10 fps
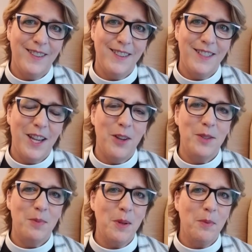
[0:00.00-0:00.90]
the
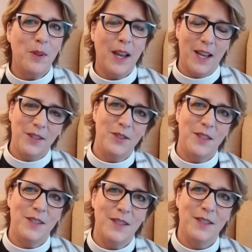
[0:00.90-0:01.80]
townspeople asked
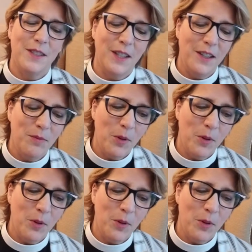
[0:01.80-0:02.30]
Jesus to leave.